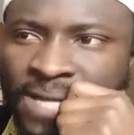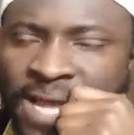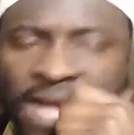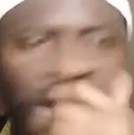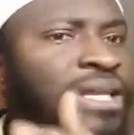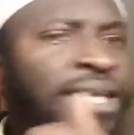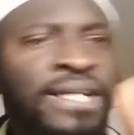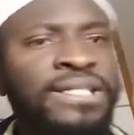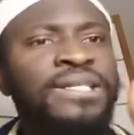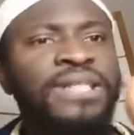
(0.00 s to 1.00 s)
Ladies and
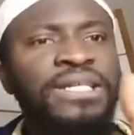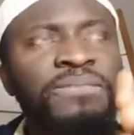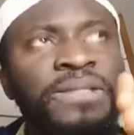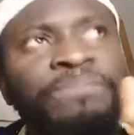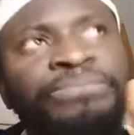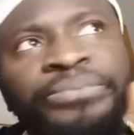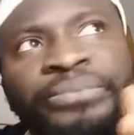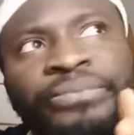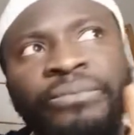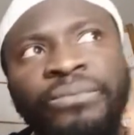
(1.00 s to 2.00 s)
gentlemen,
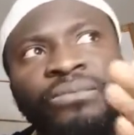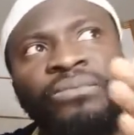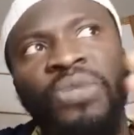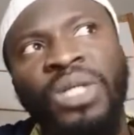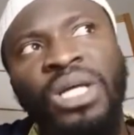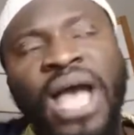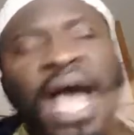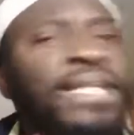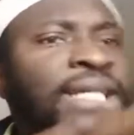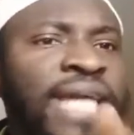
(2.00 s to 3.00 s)
I think
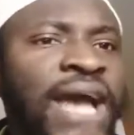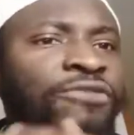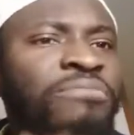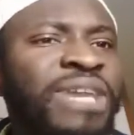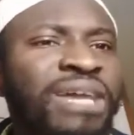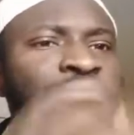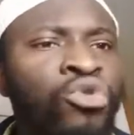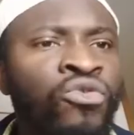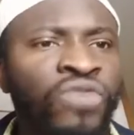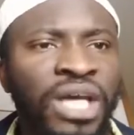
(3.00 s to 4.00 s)
they have to make a
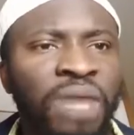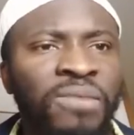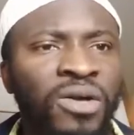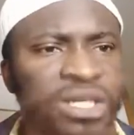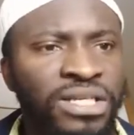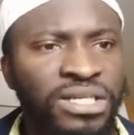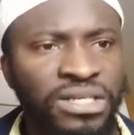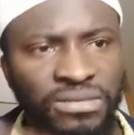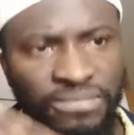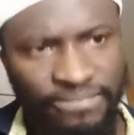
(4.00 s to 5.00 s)
movie about this
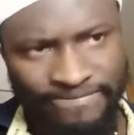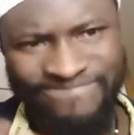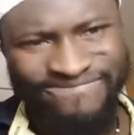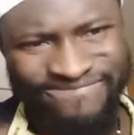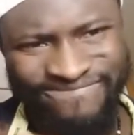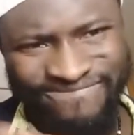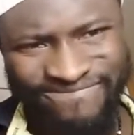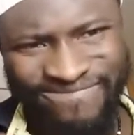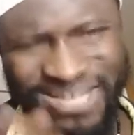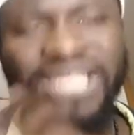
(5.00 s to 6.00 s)

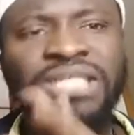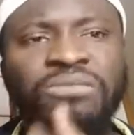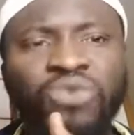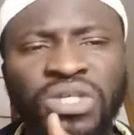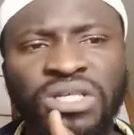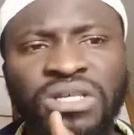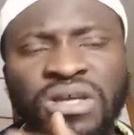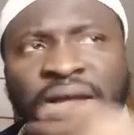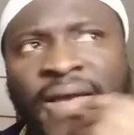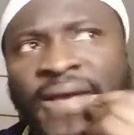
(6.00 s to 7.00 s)
hadith books.
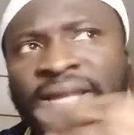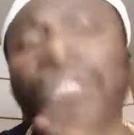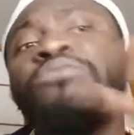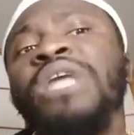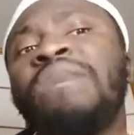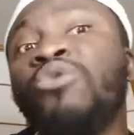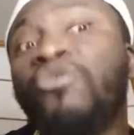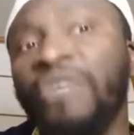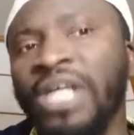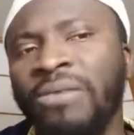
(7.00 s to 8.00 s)
There should be a movie
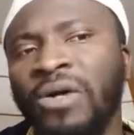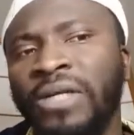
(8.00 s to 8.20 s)
about it.